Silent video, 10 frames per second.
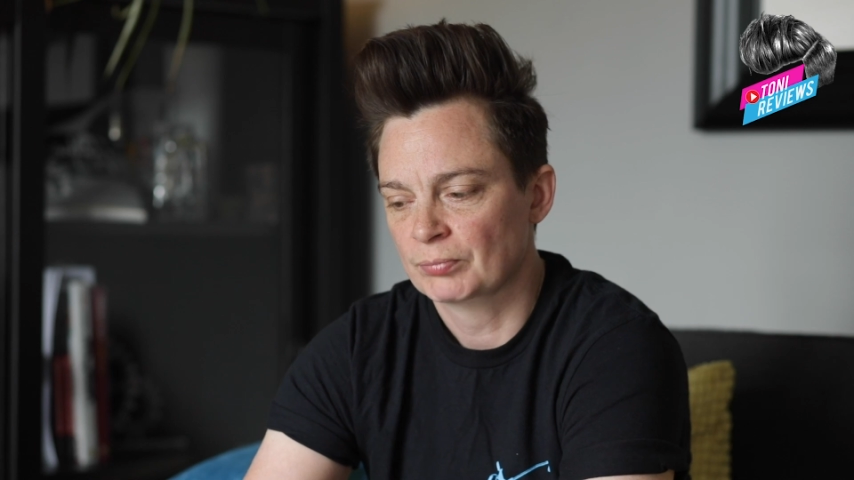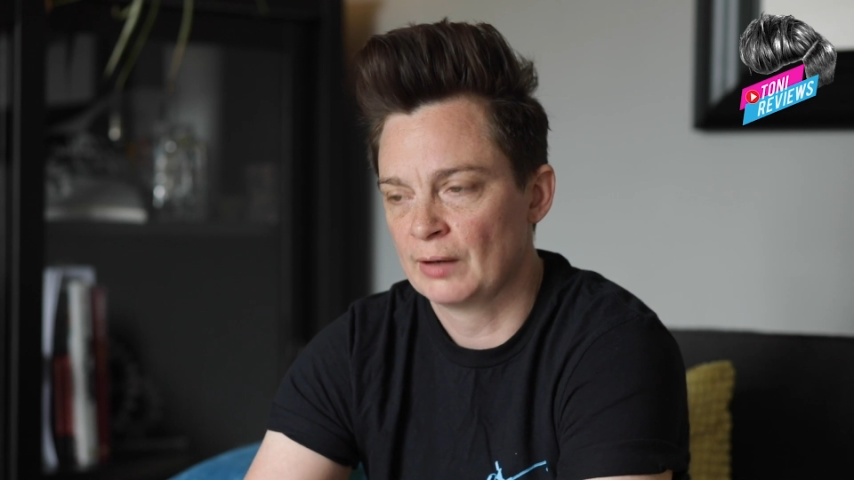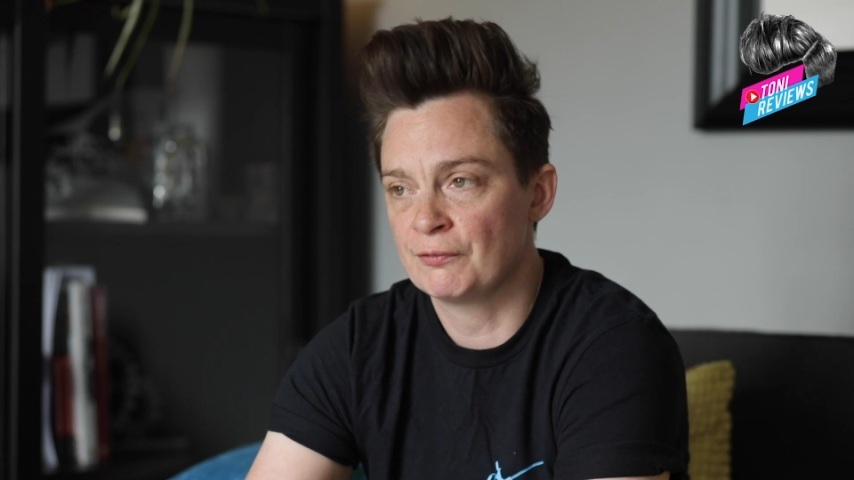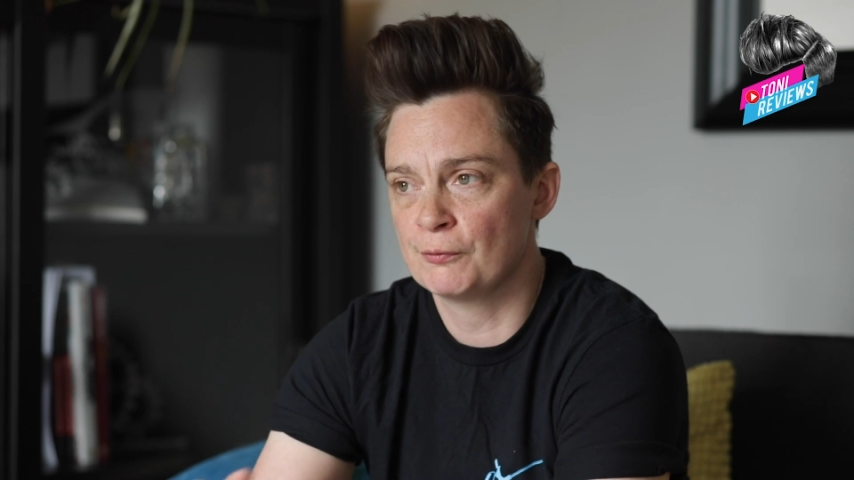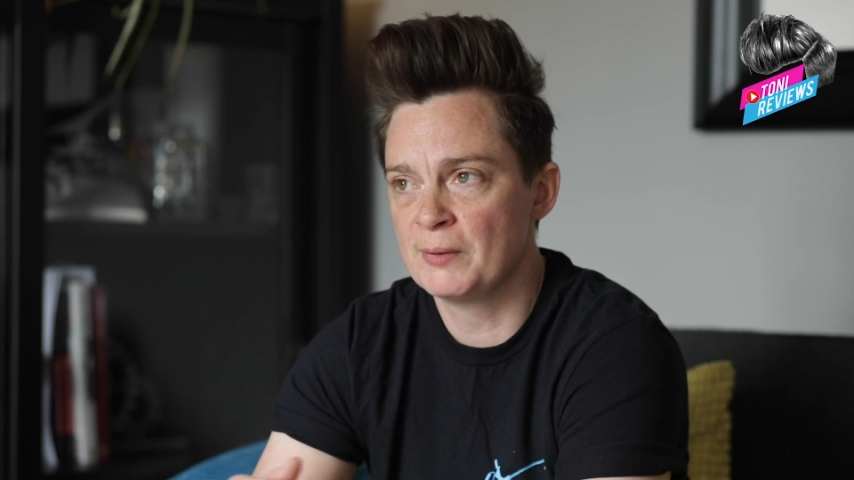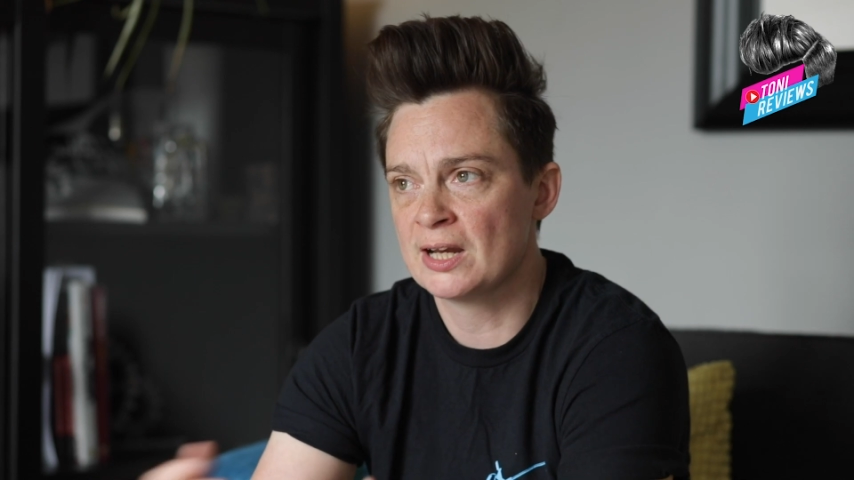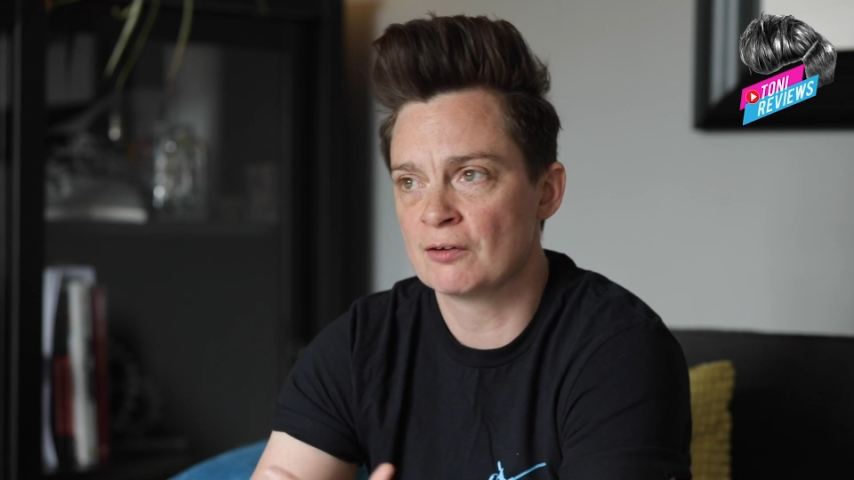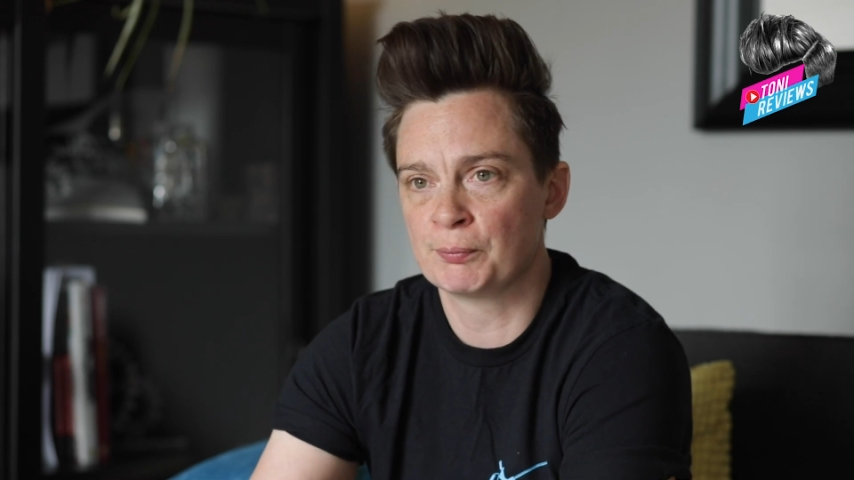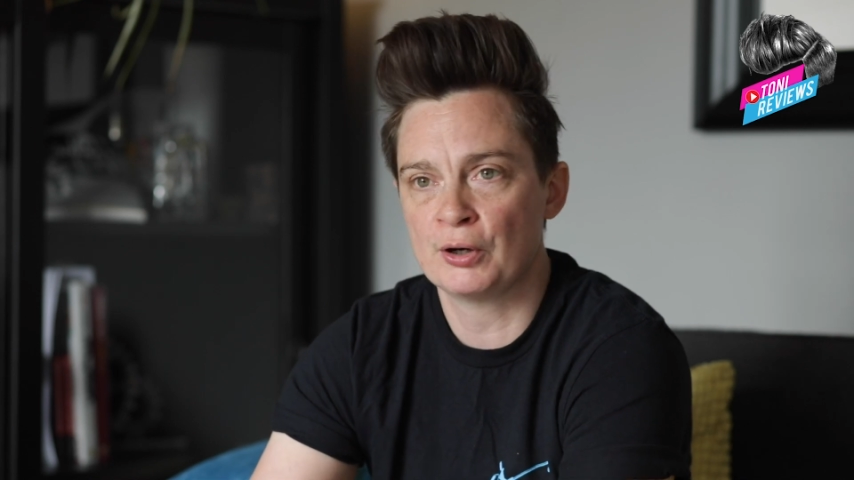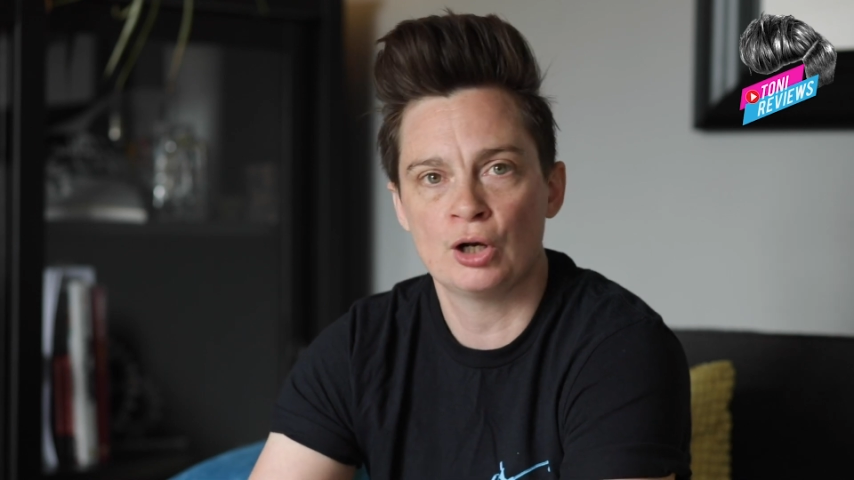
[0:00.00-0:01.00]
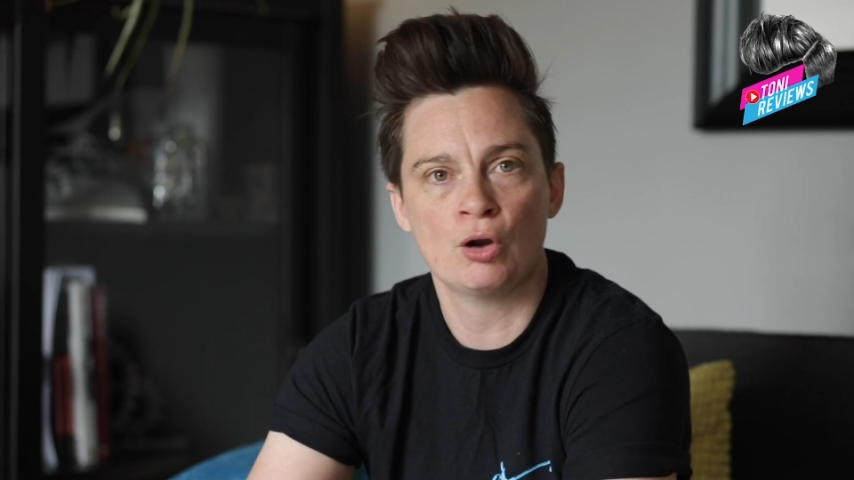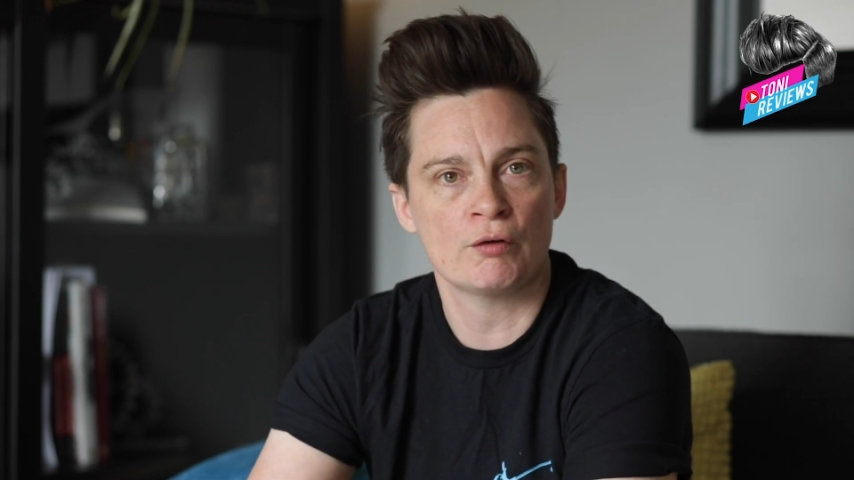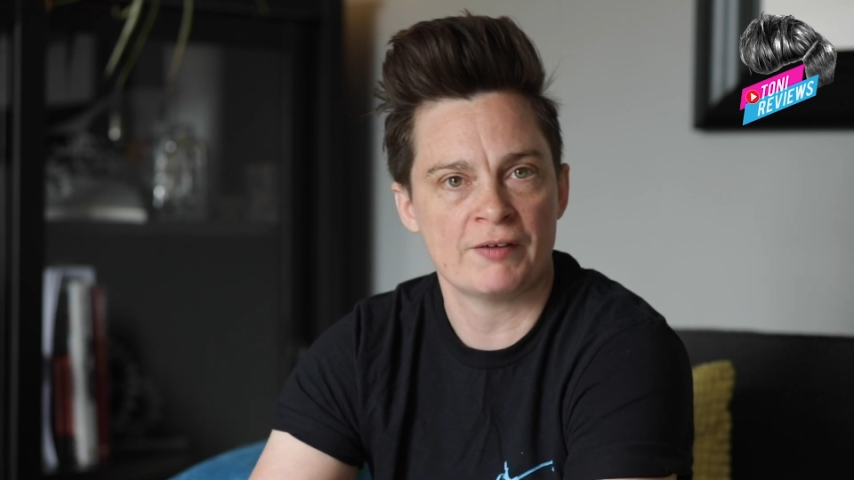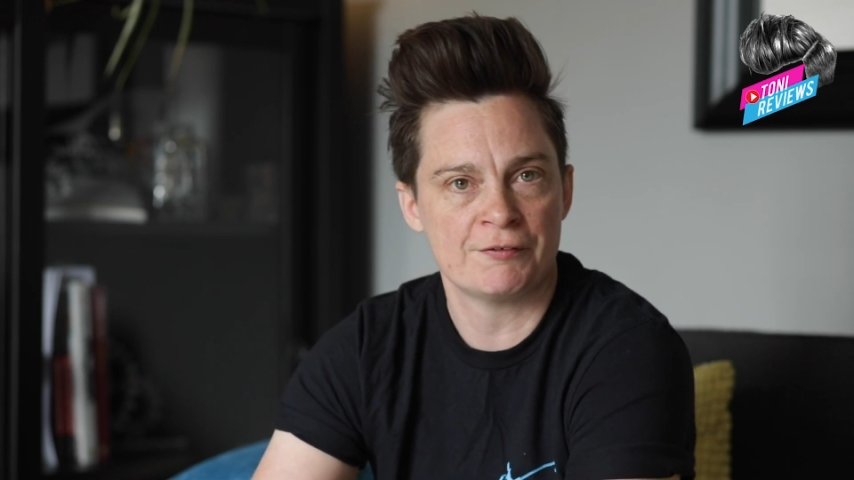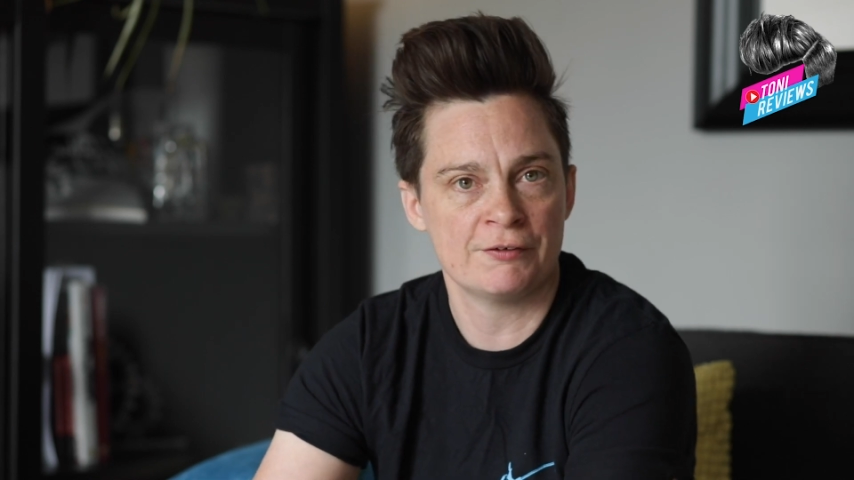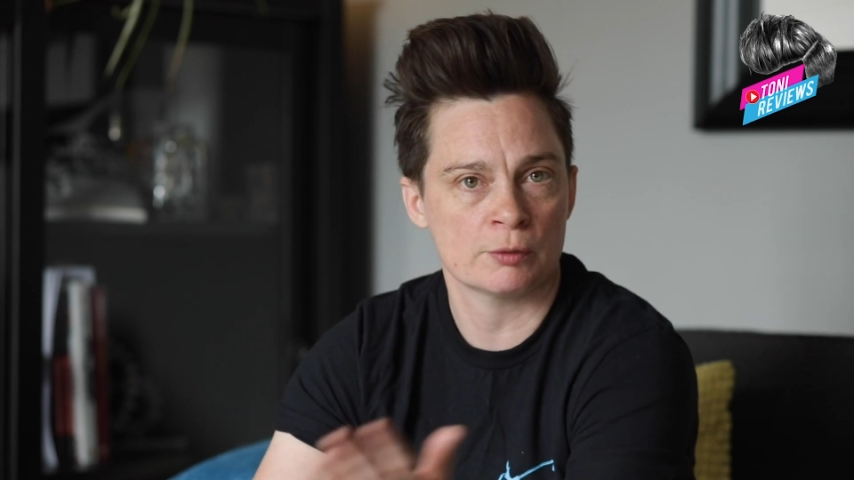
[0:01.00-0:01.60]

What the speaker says: And for me, I've put a lot of effort,